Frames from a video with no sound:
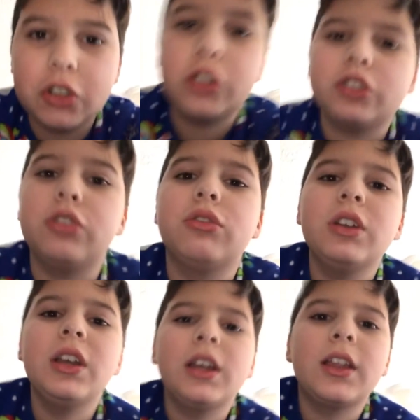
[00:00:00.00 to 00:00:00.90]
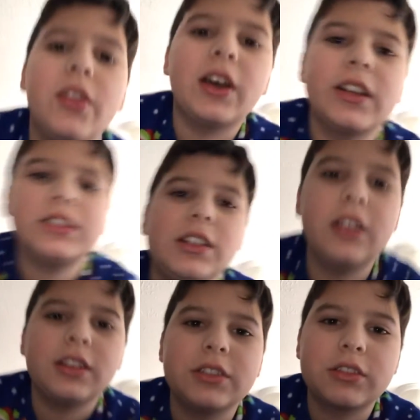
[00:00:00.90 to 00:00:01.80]
shirt too, that is
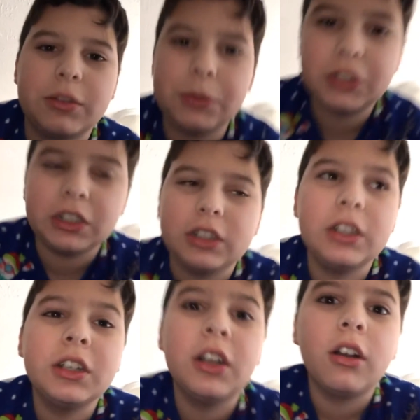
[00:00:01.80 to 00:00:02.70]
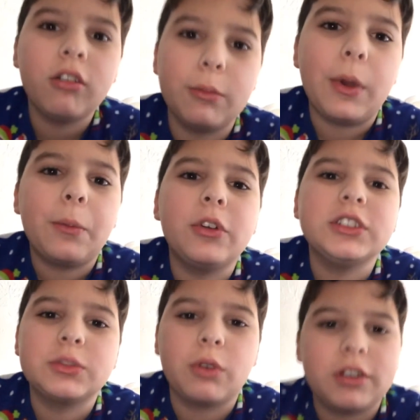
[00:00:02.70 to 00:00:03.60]
in the description. Remember,
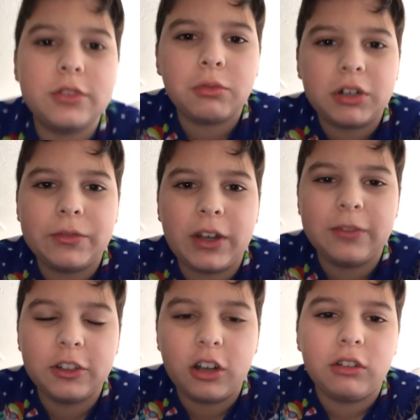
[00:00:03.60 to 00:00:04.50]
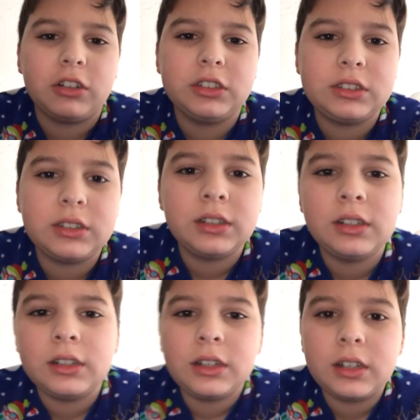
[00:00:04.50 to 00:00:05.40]
it's worth $25.
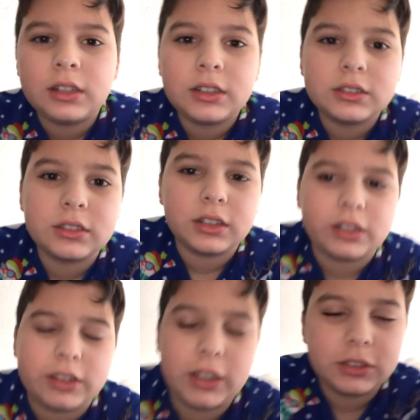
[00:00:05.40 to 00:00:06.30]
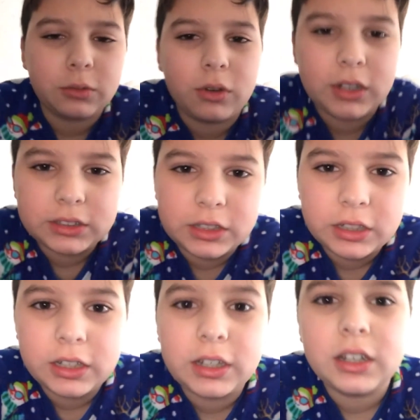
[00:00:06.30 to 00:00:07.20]
Yeah, thanks for
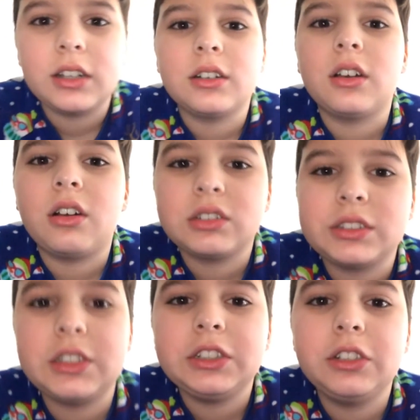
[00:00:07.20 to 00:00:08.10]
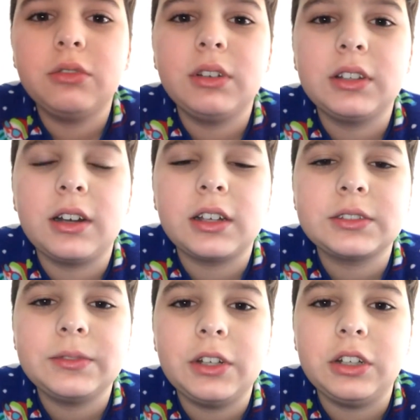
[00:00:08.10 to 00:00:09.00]
watching, and I'll see you in the
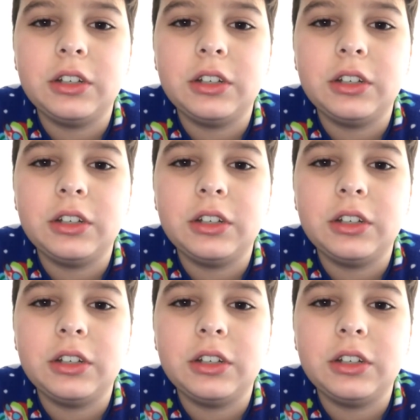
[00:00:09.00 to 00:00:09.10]
next